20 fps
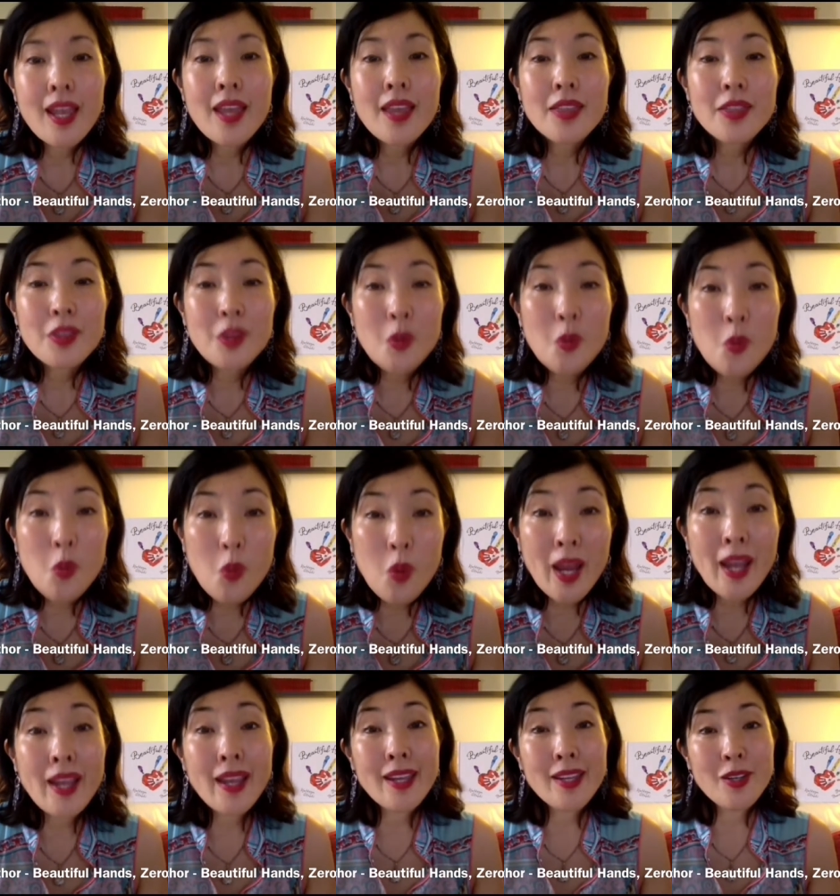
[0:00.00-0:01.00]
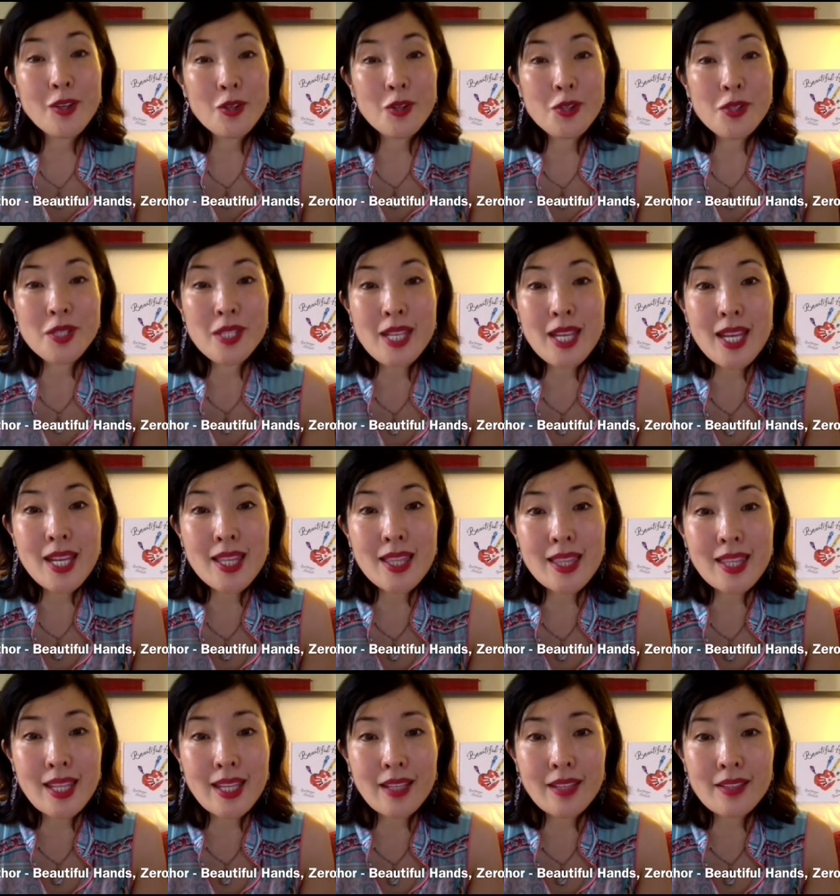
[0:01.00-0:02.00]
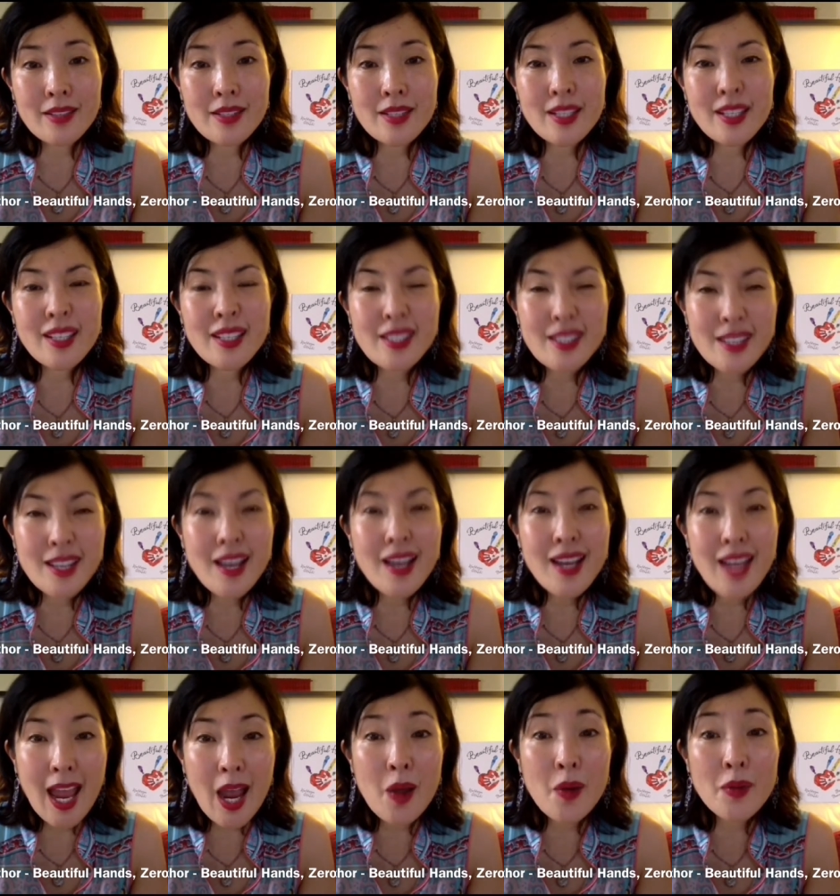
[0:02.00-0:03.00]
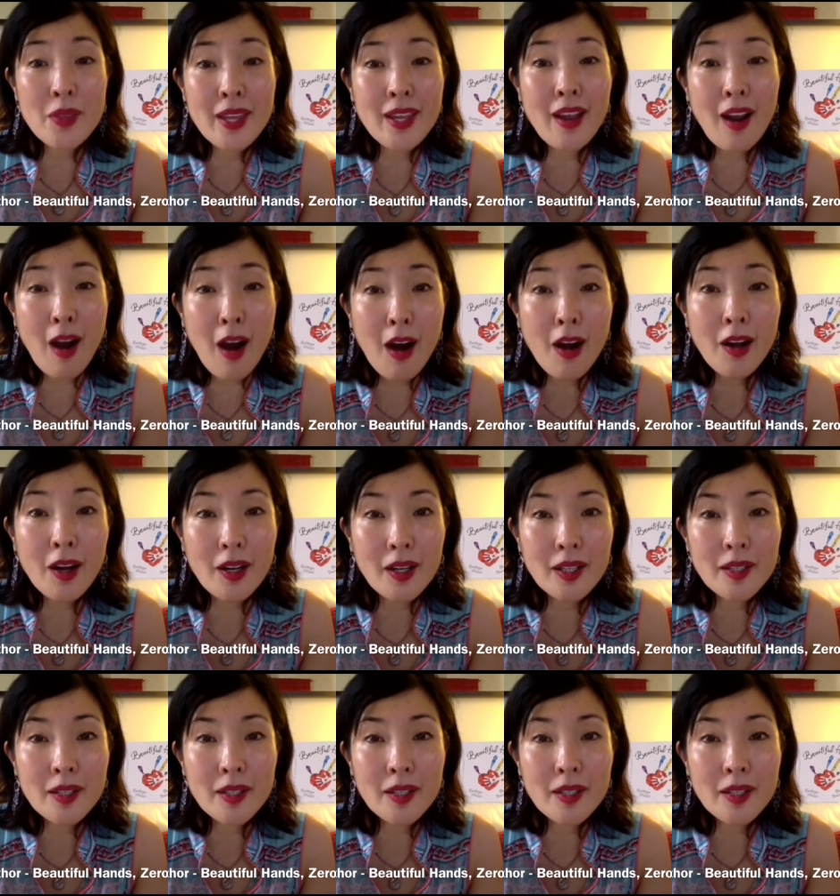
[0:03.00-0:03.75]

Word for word: The way you're seeing things is not how they are,